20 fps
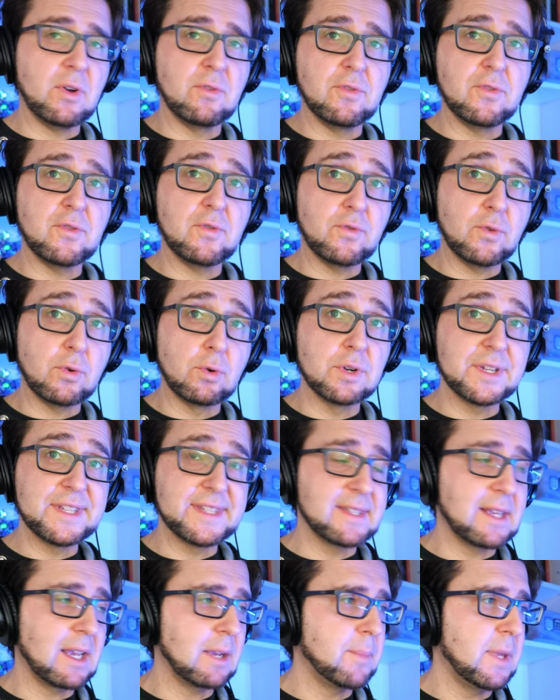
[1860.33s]
of four
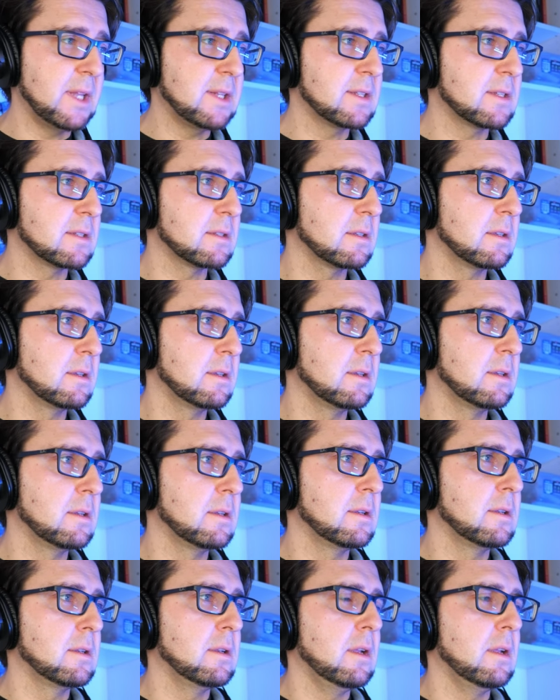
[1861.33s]
segments.
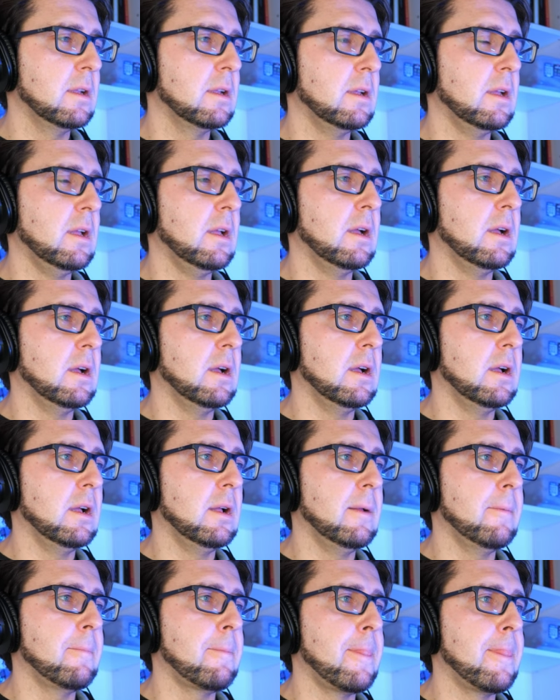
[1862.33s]

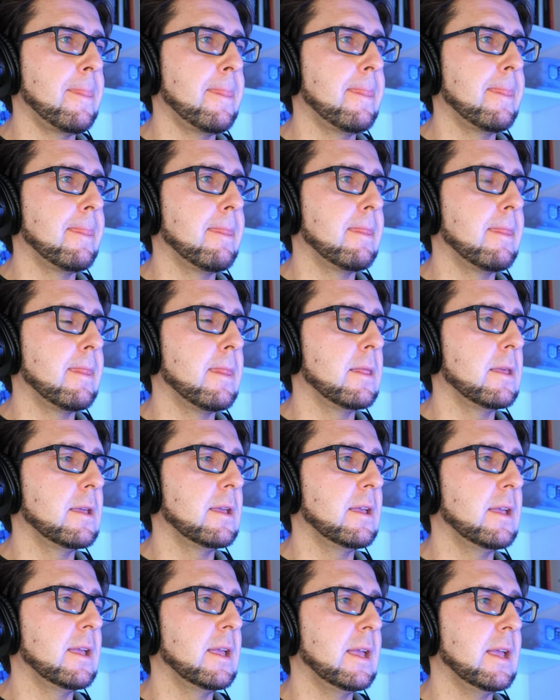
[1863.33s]
Um,
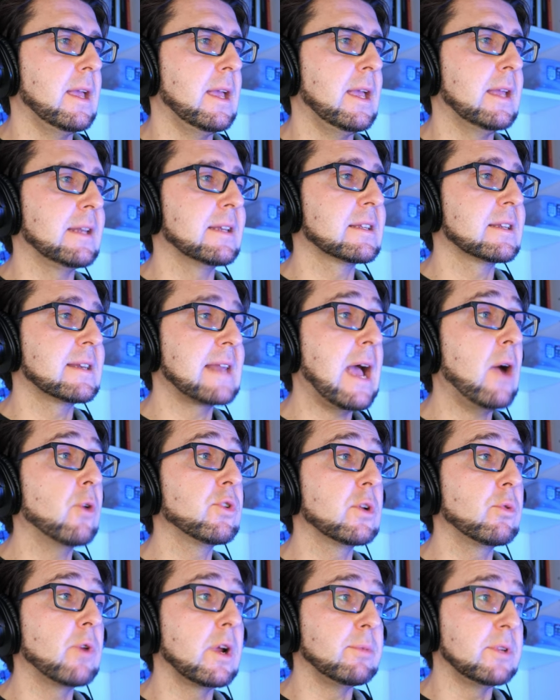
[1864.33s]
and now
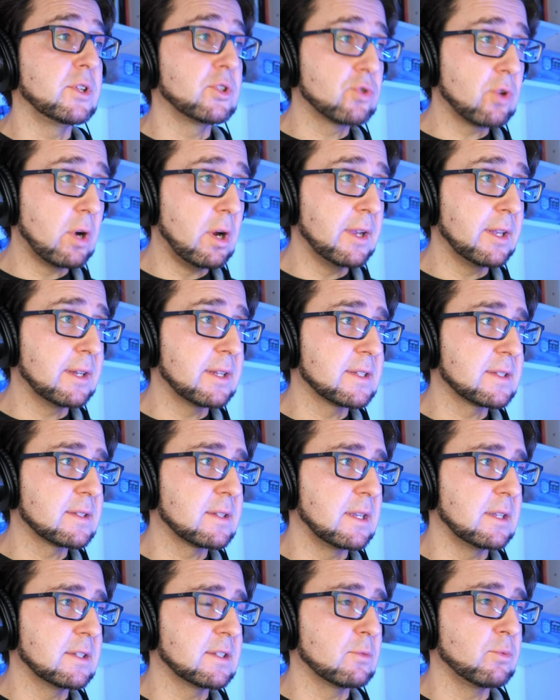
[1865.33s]
the way we're drawing these
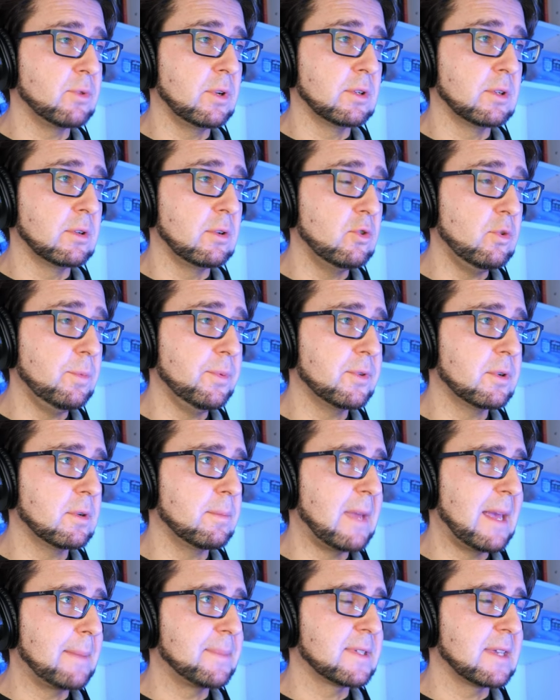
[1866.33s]
things is we're going to loop through the
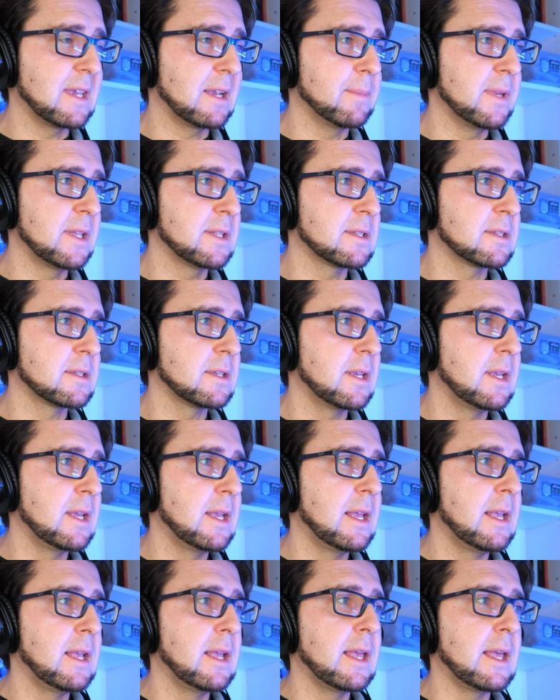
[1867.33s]
map segments.
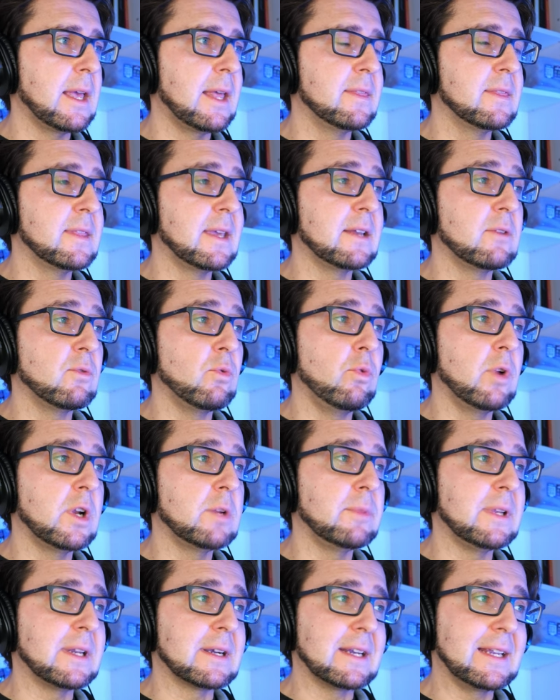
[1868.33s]
And then when
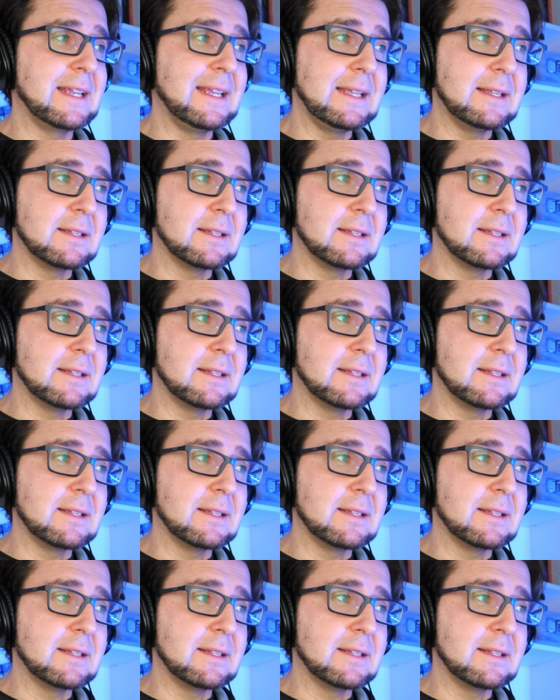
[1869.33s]
we are